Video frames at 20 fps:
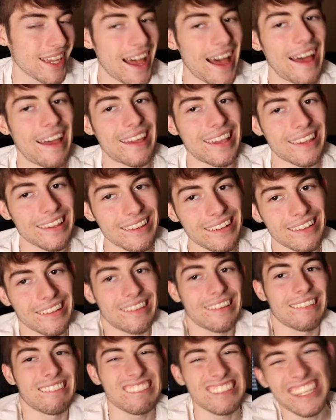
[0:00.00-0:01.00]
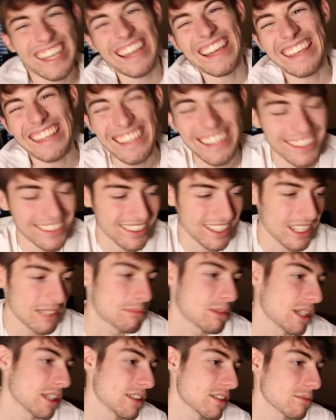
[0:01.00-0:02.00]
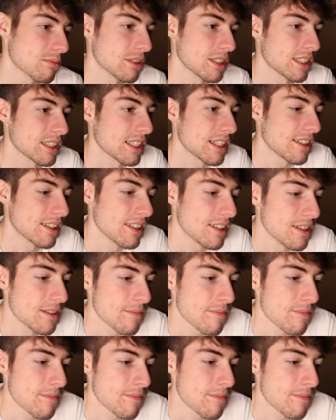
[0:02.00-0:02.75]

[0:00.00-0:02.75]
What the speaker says: aight, you know, it's aight, I'd probably just put it there.